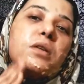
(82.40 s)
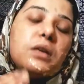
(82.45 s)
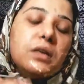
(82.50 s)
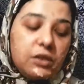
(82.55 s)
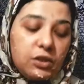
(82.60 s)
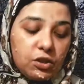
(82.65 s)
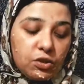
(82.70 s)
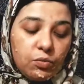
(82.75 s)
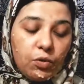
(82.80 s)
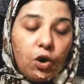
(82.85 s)

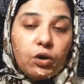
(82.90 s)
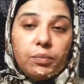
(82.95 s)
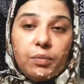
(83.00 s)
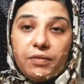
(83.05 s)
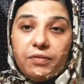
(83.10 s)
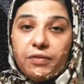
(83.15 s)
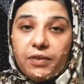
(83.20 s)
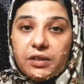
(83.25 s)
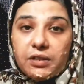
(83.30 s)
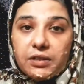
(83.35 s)
This is not my
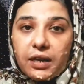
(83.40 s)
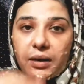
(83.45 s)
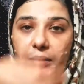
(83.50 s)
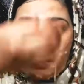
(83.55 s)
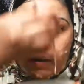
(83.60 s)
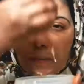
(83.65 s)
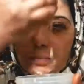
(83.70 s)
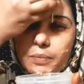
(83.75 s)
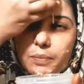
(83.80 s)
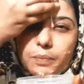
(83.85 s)
first time
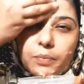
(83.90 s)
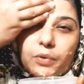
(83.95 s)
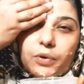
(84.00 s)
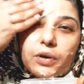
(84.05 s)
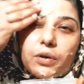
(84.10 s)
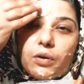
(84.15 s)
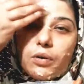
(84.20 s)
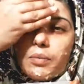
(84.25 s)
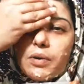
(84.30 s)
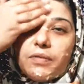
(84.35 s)
I'm
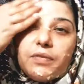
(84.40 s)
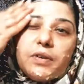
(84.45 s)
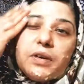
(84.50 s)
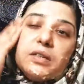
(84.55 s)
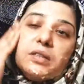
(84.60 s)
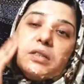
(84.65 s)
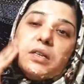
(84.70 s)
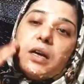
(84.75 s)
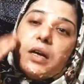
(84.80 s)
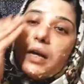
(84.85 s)
putting on my
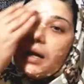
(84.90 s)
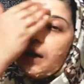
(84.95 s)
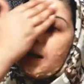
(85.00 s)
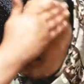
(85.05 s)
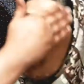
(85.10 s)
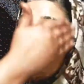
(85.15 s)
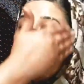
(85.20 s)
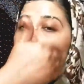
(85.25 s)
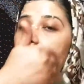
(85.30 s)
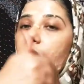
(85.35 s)
face,
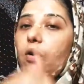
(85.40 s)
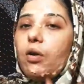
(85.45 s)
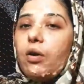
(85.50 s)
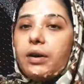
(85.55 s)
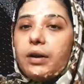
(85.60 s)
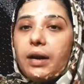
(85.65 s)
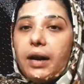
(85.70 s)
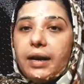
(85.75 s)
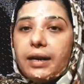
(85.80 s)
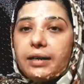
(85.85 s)

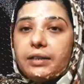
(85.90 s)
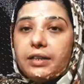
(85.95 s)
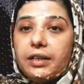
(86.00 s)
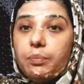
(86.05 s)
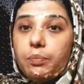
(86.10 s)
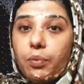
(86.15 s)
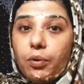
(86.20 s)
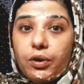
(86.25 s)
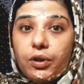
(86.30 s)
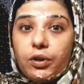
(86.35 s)
or I
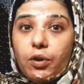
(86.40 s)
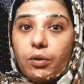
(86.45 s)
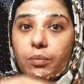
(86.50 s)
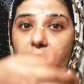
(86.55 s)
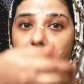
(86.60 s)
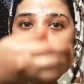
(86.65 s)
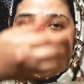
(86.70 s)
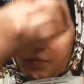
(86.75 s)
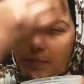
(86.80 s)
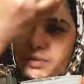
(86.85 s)
did put it on my
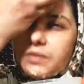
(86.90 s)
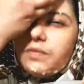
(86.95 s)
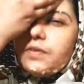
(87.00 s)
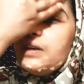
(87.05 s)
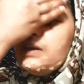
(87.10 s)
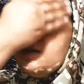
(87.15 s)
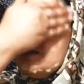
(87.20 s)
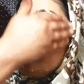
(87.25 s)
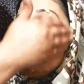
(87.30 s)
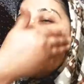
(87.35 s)
husband's
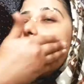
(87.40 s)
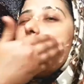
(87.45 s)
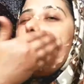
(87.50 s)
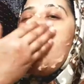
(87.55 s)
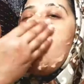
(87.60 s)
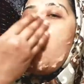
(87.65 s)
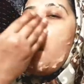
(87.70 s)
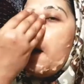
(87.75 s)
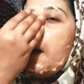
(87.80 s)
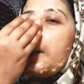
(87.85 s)
face as well,
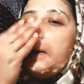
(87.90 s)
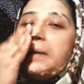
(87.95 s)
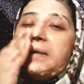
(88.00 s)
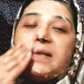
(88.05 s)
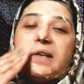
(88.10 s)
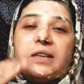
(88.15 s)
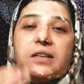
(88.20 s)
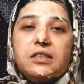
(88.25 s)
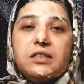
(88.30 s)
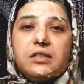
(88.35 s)
and he
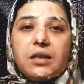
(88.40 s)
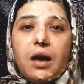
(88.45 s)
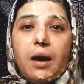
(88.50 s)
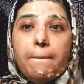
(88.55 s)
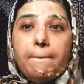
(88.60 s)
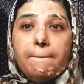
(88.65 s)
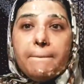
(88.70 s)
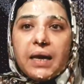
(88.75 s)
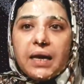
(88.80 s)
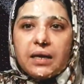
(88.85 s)
said it's
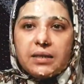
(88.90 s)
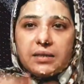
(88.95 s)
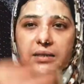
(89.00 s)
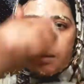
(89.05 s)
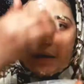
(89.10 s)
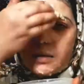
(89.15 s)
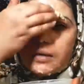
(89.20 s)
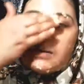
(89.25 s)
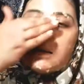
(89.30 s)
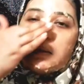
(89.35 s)

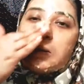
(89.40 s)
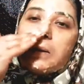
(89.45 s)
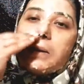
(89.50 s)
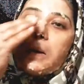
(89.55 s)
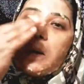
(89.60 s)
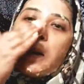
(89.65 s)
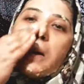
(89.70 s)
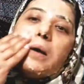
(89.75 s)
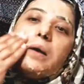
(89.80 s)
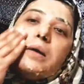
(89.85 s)
amazing.
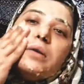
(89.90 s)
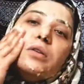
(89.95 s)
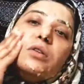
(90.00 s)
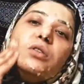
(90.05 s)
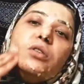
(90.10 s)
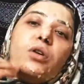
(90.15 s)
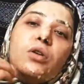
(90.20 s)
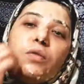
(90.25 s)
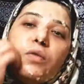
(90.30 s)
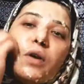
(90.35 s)
I
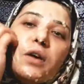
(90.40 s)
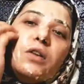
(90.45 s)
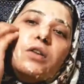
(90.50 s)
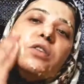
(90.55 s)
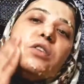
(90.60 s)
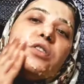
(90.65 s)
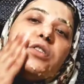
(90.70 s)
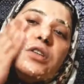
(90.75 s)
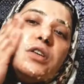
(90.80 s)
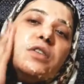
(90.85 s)
thought, why not
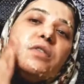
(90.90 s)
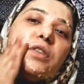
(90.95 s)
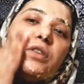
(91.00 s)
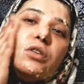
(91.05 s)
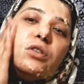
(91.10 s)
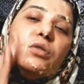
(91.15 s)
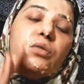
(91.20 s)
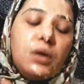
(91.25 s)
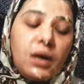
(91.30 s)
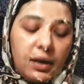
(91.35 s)
I share with
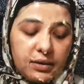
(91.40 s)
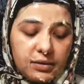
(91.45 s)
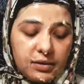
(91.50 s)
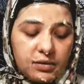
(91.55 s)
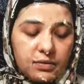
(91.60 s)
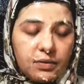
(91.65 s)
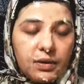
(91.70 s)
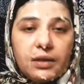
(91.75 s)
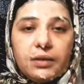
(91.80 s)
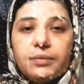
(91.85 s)
you guys
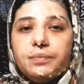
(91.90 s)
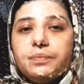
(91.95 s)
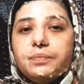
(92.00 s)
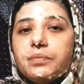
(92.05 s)
as well.